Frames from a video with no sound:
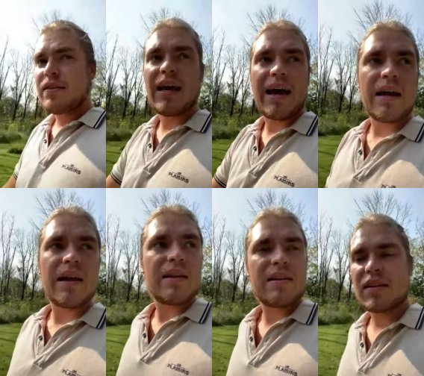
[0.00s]
that
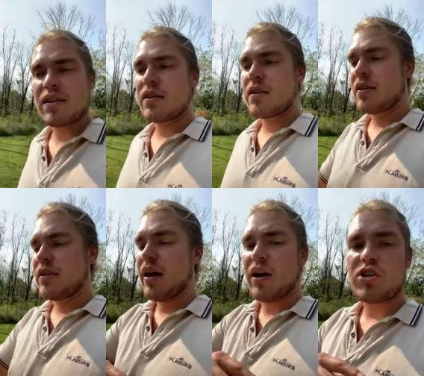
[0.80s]

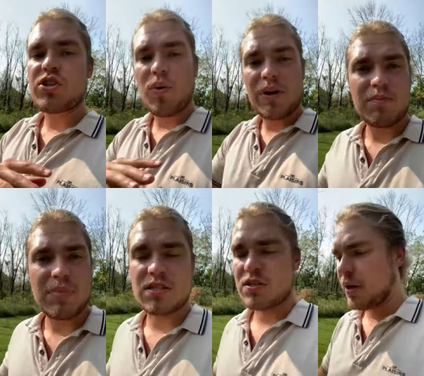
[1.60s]
that are shown in
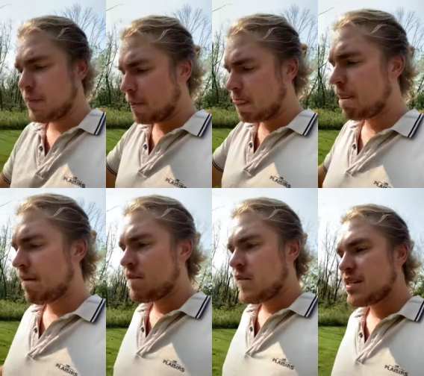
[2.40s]
business right
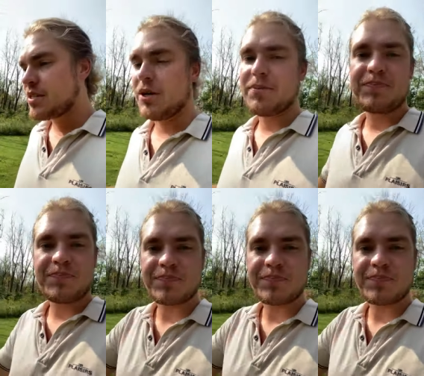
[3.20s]
so